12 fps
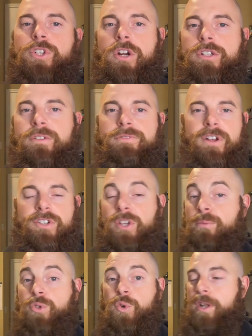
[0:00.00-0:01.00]
shirts if there's
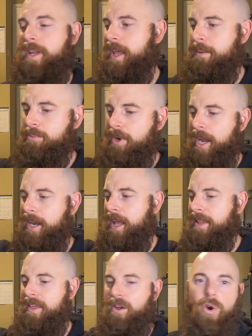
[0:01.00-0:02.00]
some sort of name brand
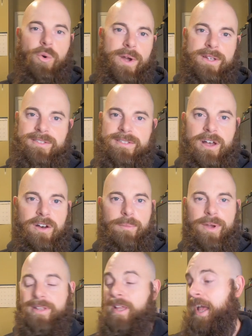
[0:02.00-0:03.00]
and they always sell.
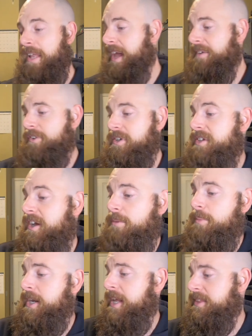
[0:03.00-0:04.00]
My not for a ton
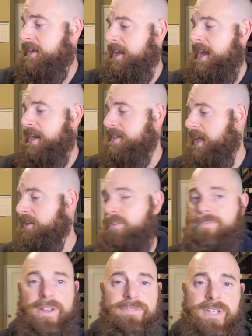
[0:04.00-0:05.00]
of money. I think I got a dollar
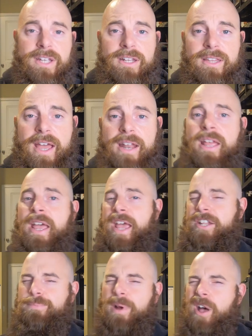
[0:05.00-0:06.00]
fifty into that.
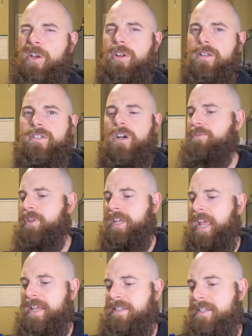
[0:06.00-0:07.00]
It's probably gonna sell for
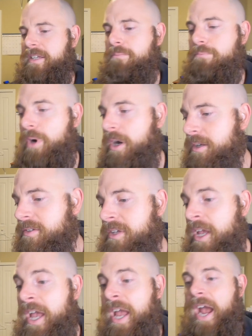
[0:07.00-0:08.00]
like 18
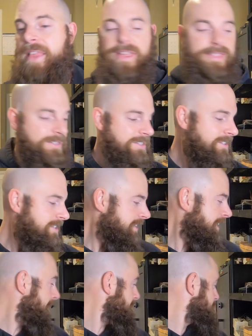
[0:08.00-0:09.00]
bucks. And then this is the
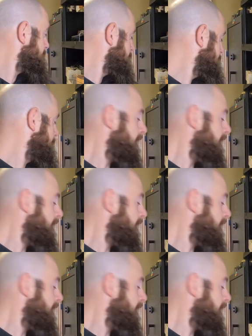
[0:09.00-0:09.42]
last thing